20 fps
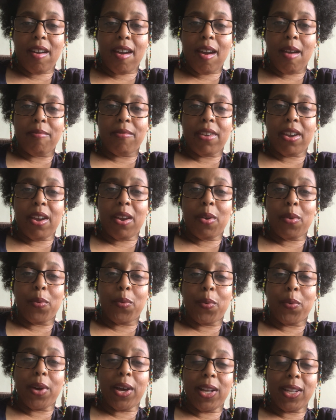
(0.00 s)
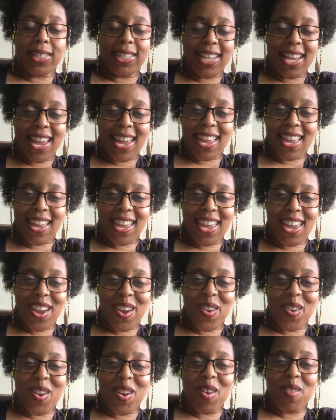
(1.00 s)
I'm very well taken
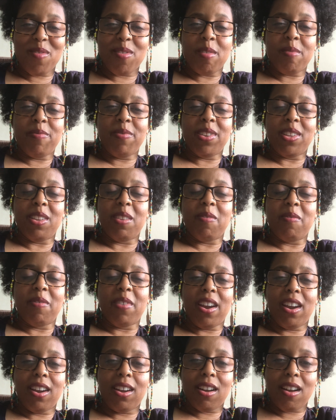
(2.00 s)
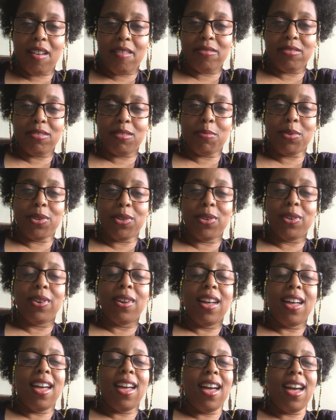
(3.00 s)
care of. I'm feeling very comfortable.